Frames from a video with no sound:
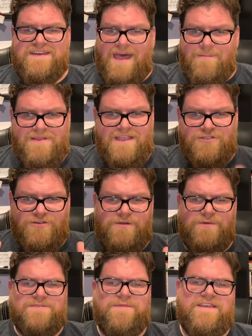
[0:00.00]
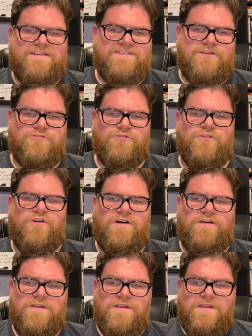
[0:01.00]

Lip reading: not pleasure. He wasn't making a social call.